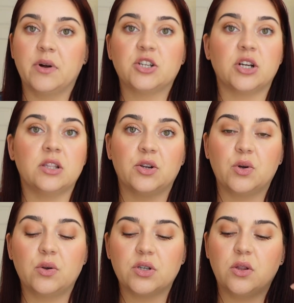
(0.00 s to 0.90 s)
much. A little
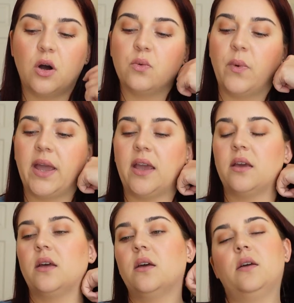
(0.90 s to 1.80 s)
goes a long
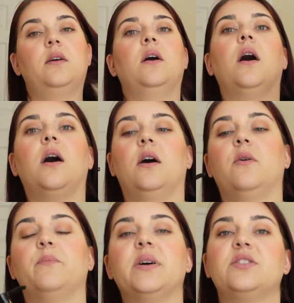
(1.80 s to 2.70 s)
way.
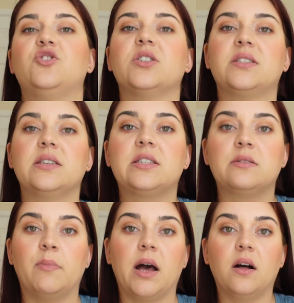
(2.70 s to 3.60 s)
But just the
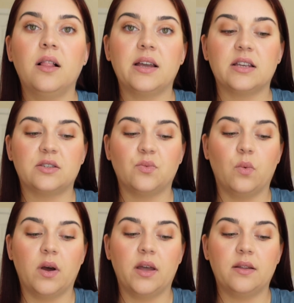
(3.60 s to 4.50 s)
smell is
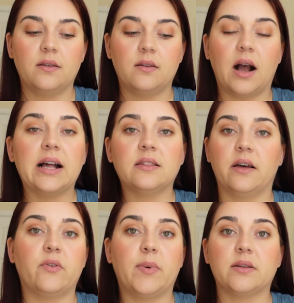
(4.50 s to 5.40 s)
what I
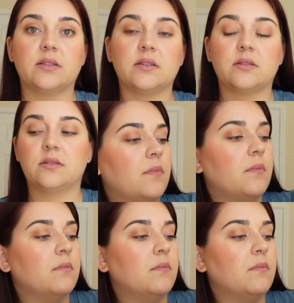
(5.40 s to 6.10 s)
love about this.